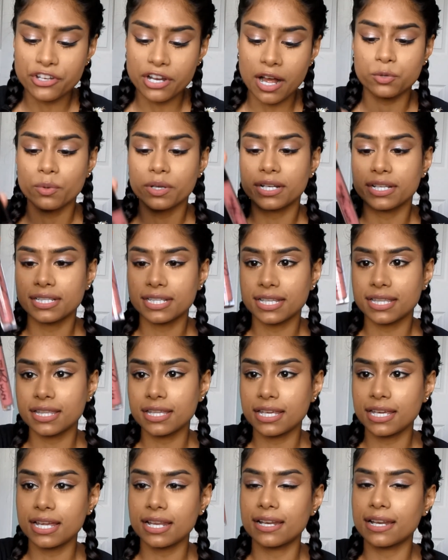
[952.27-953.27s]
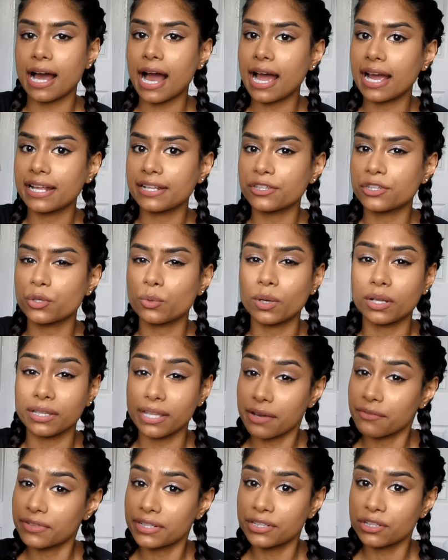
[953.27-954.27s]
This one is in the $9 to
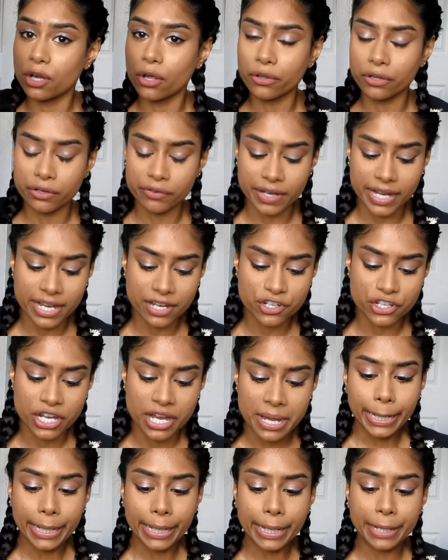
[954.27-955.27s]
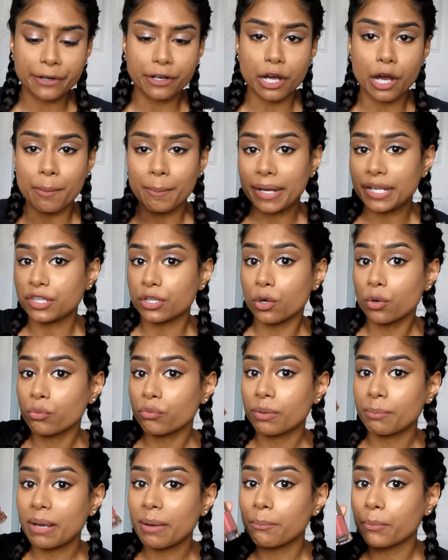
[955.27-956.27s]
$11 range, and I
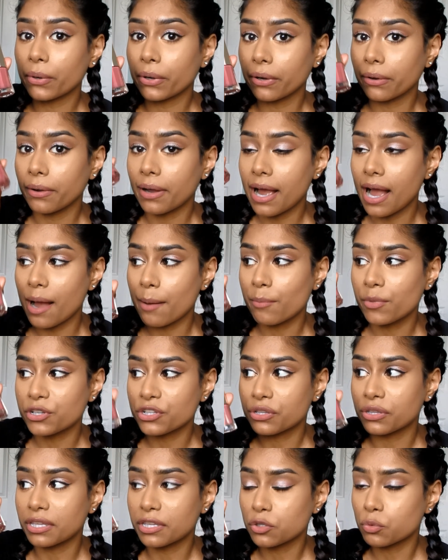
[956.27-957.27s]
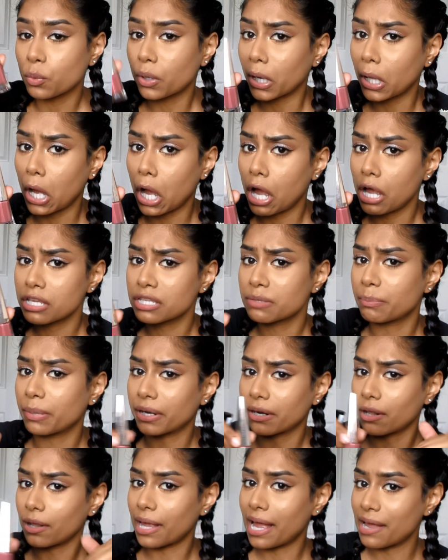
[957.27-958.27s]
don't remember how much this one costs,
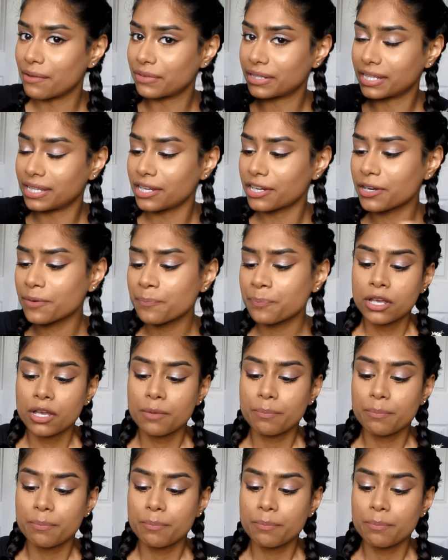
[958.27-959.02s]
but I'll have it here.